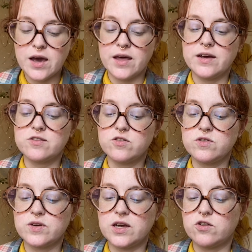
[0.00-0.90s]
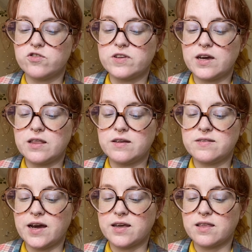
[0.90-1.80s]
I think it's always really interesting in this
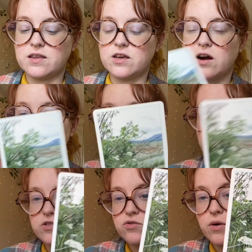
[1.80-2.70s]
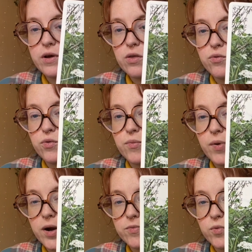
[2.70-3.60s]
deck that the Yarrow is growing through a
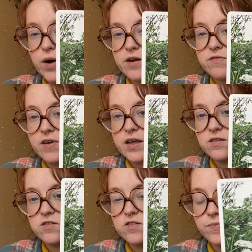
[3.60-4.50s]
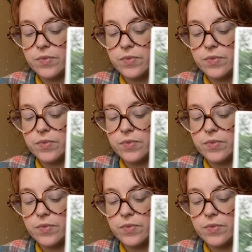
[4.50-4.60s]
barbed wire fence.